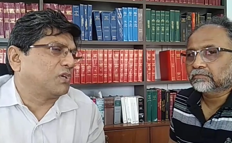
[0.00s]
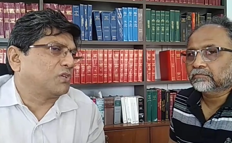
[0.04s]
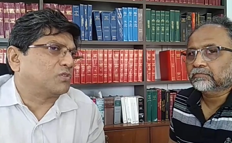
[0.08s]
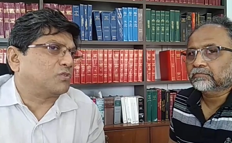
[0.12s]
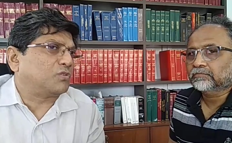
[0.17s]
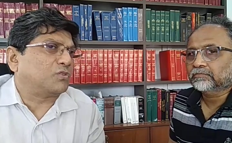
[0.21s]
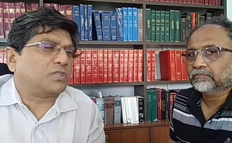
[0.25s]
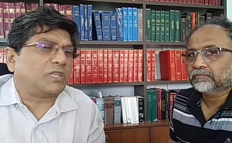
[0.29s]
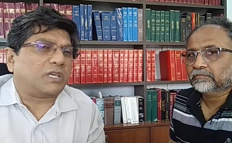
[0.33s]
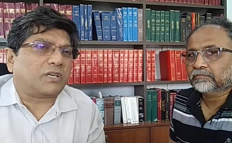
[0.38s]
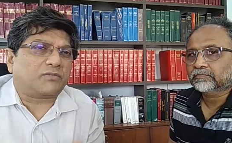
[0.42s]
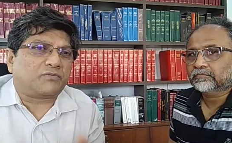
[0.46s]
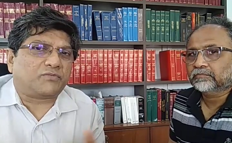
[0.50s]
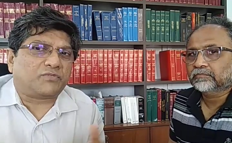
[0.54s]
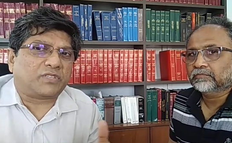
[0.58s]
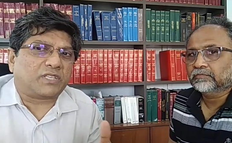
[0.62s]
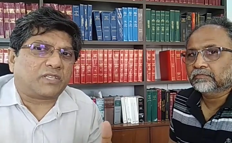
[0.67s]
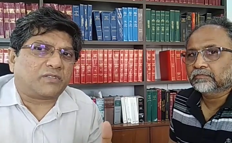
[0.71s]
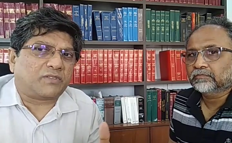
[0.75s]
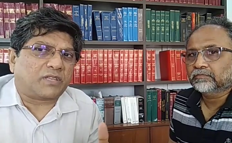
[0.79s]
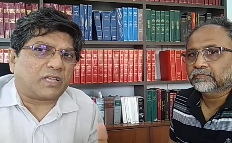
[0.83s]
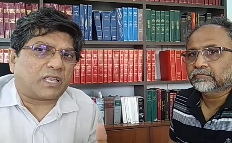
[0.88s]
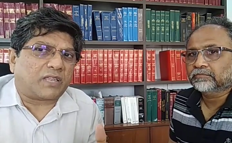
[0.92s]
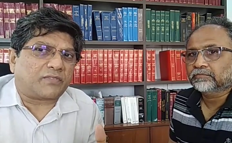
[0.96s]
Speaker 1: So there, see,
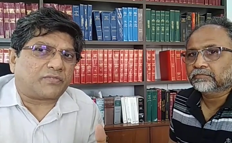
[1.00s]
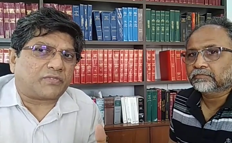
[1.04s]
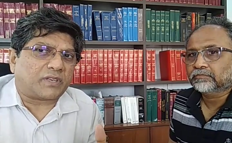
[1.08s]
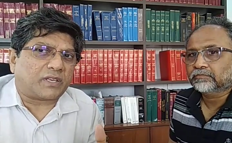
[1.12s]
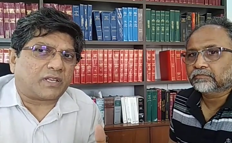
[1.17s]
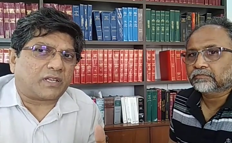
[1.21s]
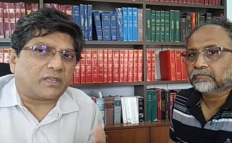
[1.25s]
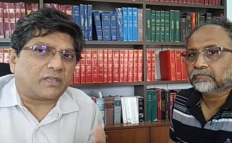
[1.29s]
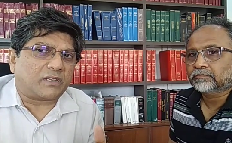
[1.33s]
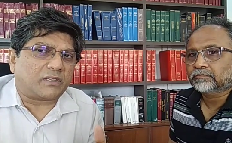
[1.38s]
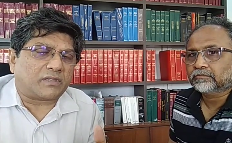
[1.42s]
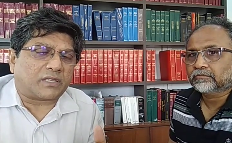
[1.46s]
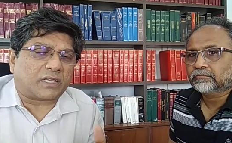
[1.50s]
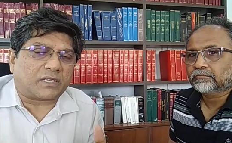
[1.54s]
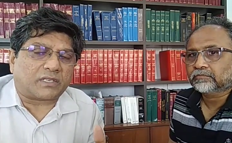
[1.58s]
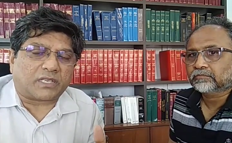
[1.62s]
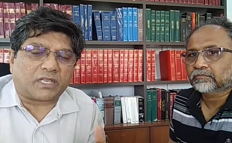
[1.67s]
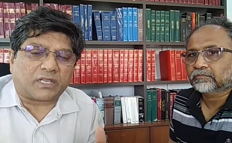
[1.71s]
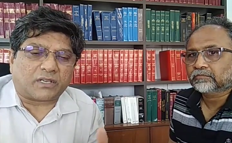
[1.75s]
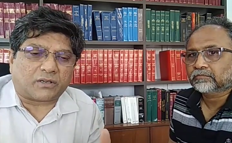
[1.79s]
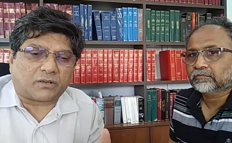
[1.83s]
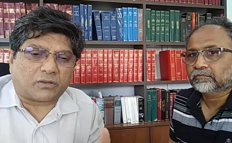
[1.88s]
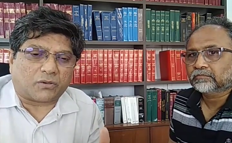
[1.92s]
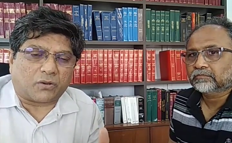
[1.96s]
there are
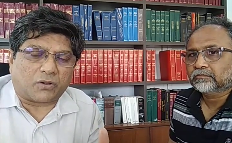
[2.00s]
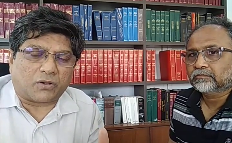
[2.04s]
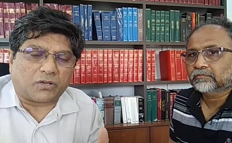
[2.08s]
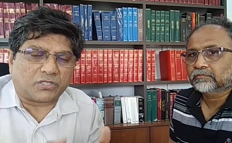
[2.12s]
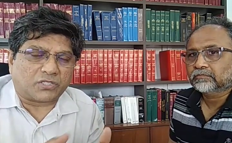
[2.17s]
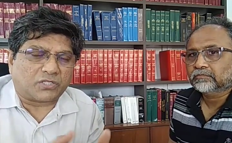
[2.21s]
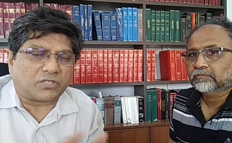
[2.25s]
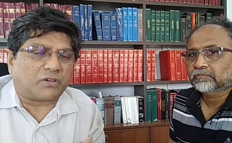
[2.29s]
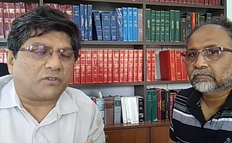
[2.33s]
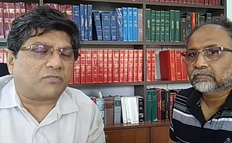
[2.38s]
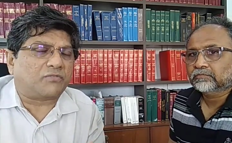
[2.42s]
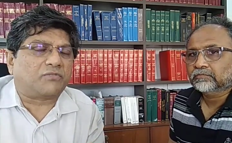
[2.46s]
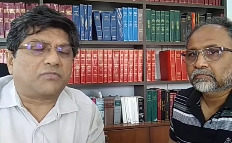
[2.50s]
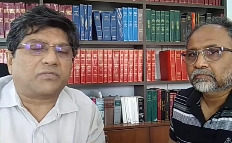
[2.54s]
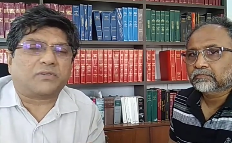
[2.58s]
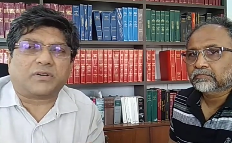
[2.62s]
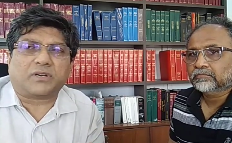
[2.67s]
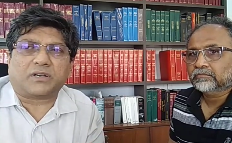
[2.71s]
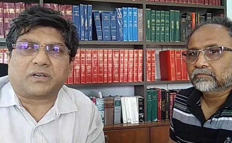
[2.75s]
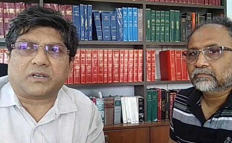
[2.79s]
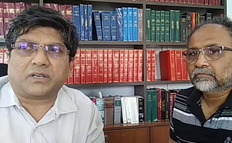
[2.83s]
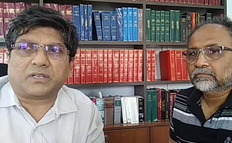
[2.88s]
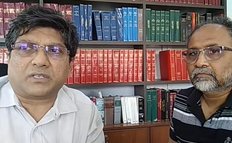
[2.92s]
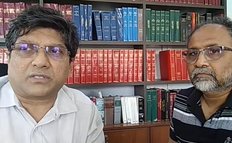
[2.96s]
330 crores of
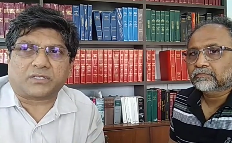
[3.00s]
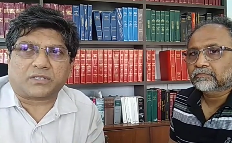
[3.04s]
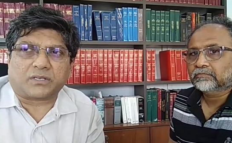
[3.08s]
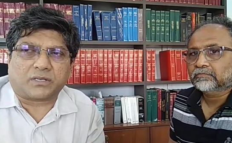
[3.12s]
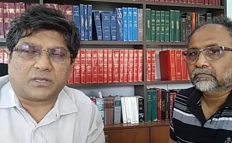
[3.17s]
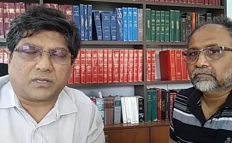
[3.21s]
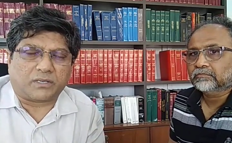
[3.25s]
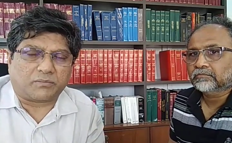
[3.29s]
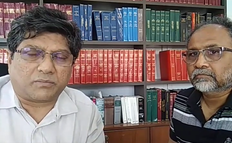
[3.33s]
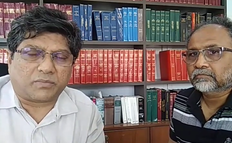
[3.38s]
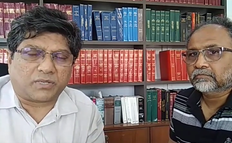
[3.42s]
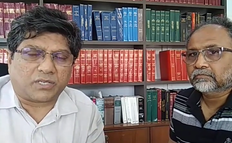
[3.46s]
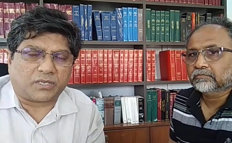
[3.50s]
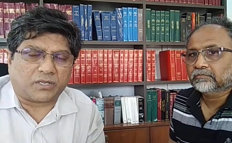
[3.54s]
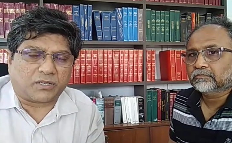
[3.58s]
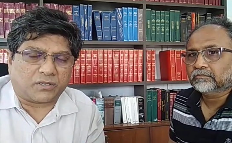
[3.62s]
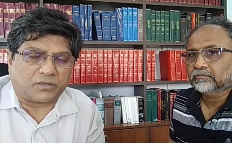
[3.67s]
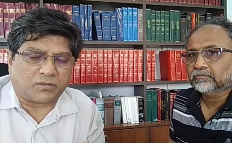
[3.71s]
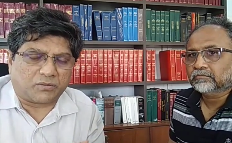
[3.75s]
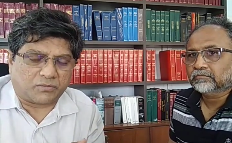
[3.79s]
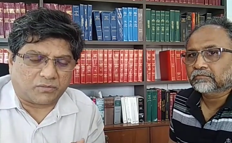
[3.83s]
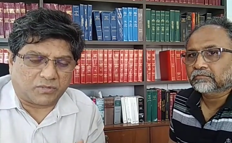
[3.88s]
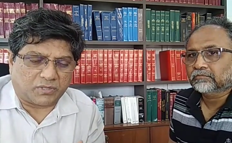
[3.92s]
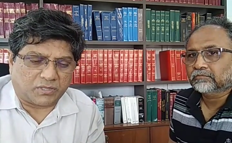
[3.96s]
uh, I mean,
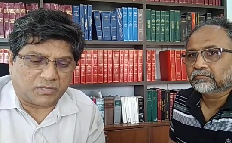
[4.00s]
uh,